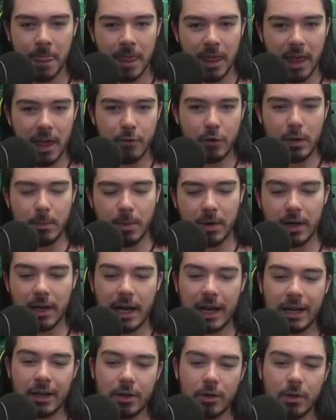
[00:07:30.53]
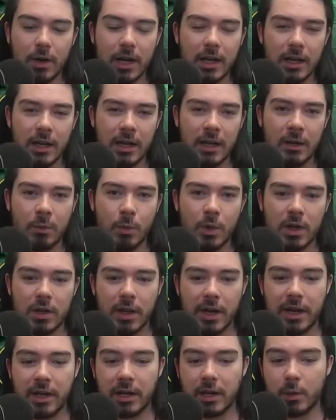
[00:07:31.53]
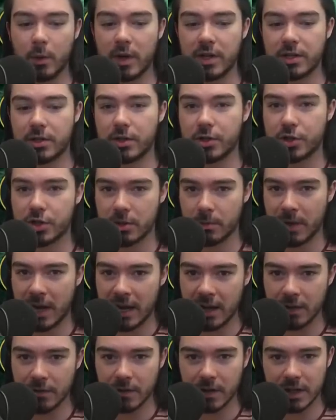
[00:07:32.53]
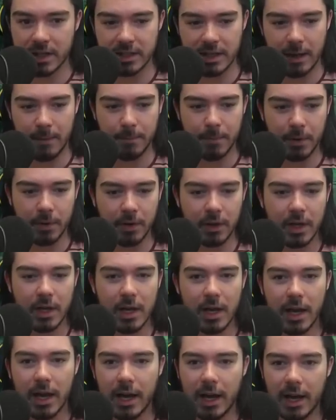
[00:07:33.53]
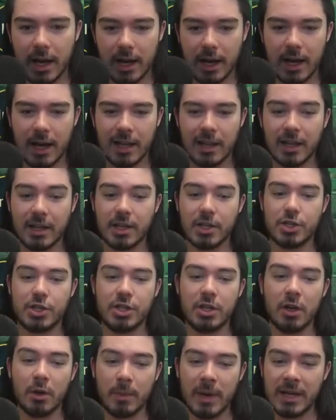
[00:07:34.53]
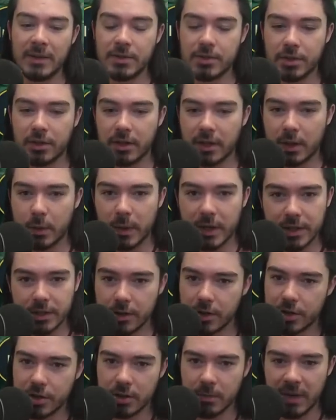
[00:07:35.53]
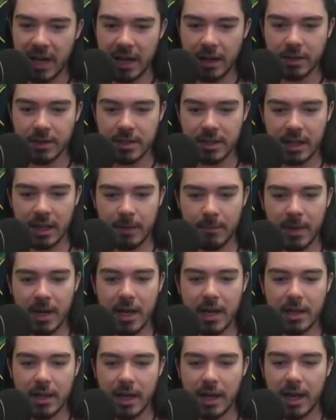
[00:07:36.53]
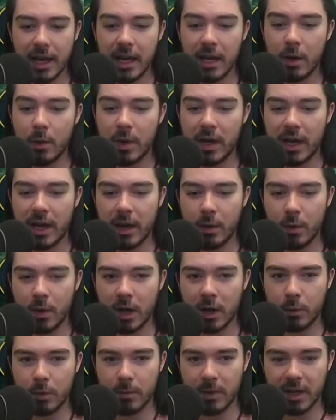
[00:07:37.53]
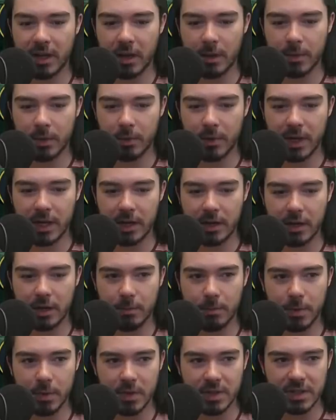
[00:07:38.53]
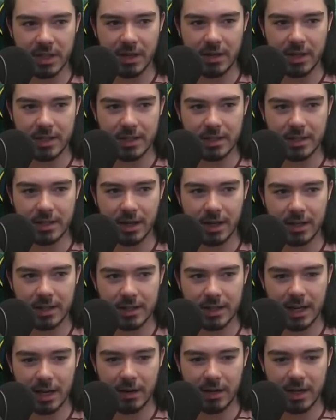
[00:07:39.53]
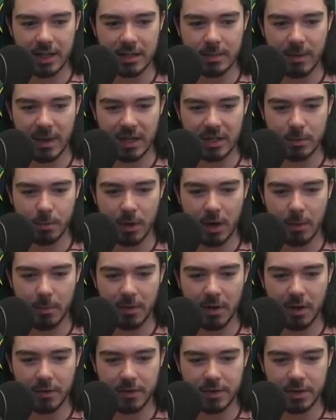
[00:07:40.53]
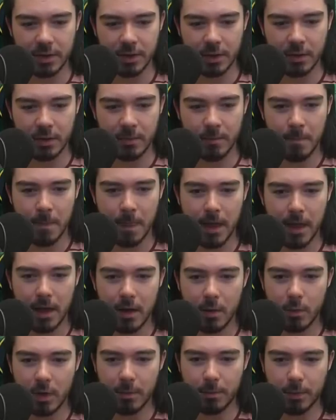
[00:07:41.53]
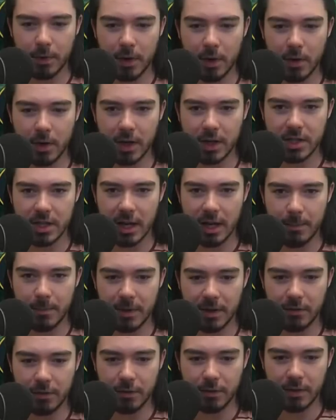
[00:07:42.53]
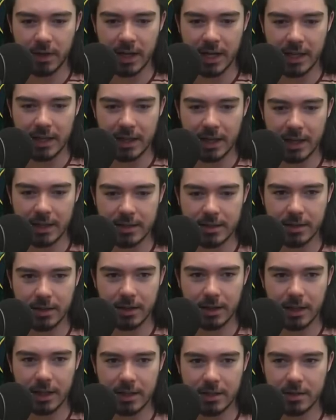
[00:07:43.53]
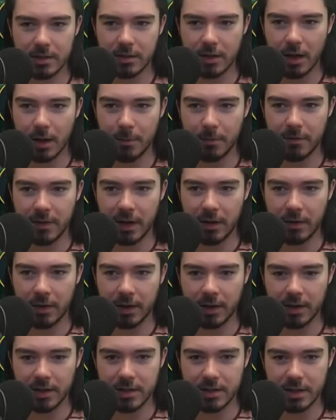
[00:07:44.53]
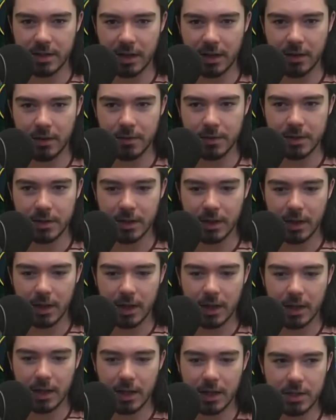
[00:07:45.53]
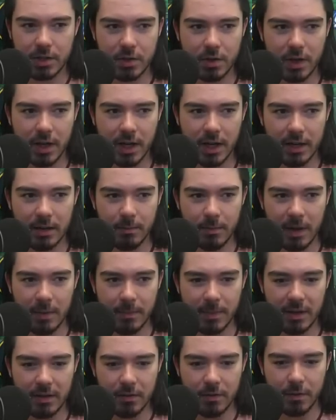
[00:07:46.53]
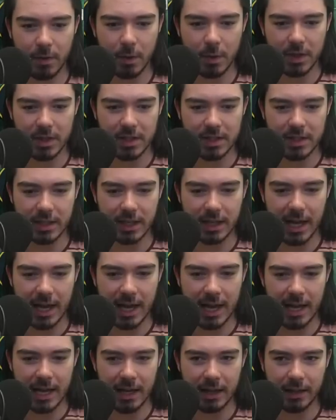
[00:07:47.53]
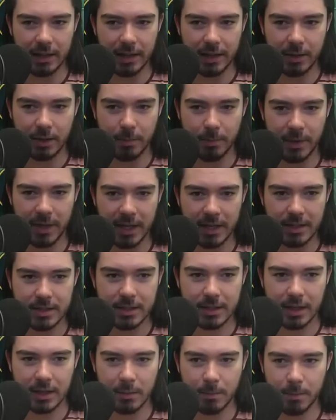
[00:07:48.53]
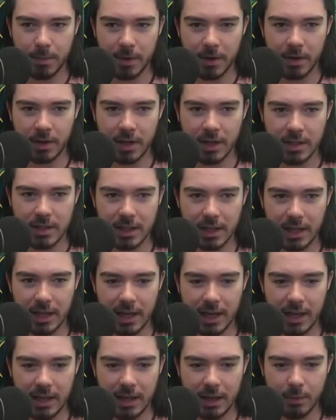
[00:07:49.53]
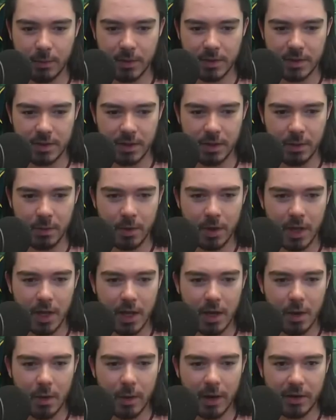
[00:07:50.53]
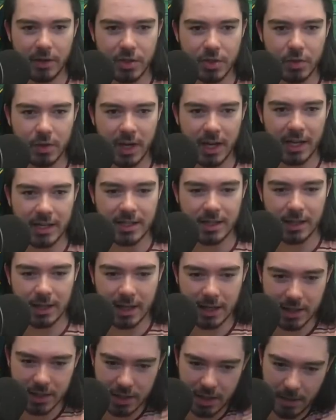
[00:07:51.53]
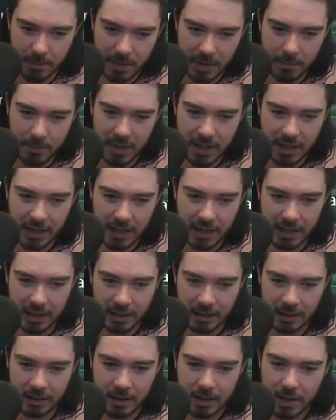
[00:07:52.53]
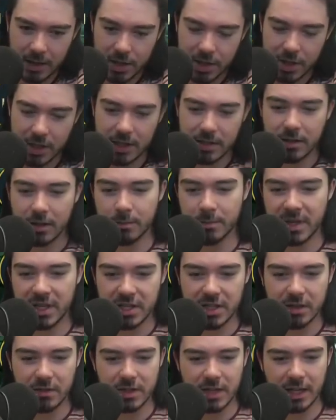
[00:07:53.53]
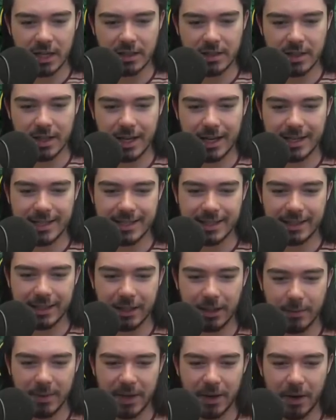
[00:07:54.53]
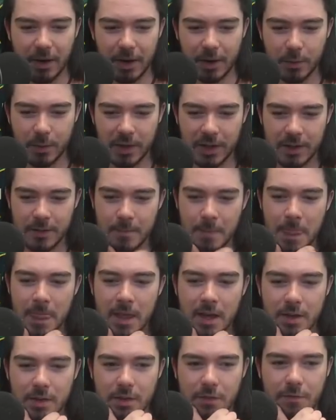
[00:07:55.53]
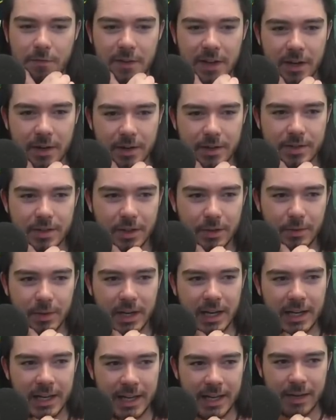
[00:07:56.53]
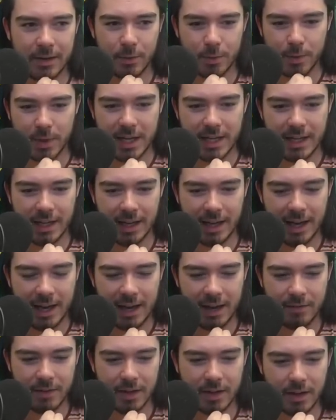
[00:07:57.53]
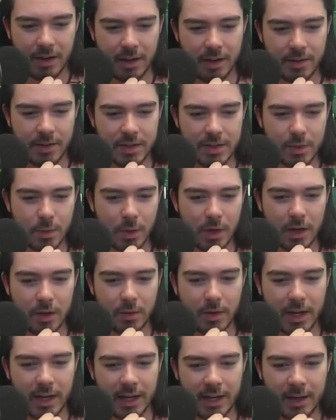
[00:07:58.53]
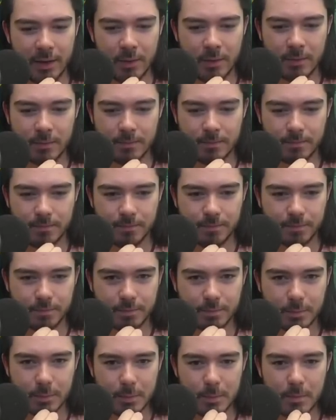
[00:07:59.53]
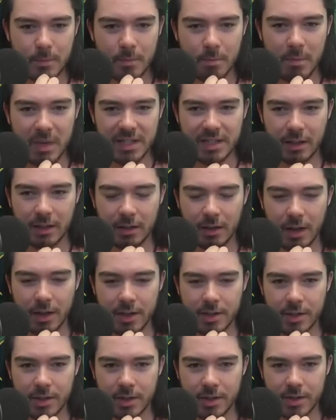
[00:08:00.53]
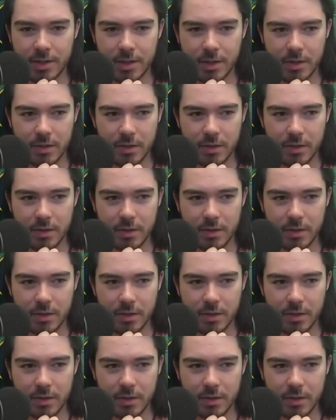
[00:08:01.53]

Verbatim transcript: if we put Anchorite in with like an Inquisitor Shamael, for example, uh, and like a Geomancer Inquisitor Shamael team, that AoE A1 would become a really good boost. Now, this is kind of scary. He's about to pop off soon. We broke our champion free. That's good. Let's stop fearing ourselves. Let's try maybe focus Decay a little bit. get a burn on Decay. That will do. Wow, straight into the next champion being eaten. She is our Mischief tank, so that is a little bit awkward. The fears are really wreaking havoc on the squad right now missing a lot of turns due to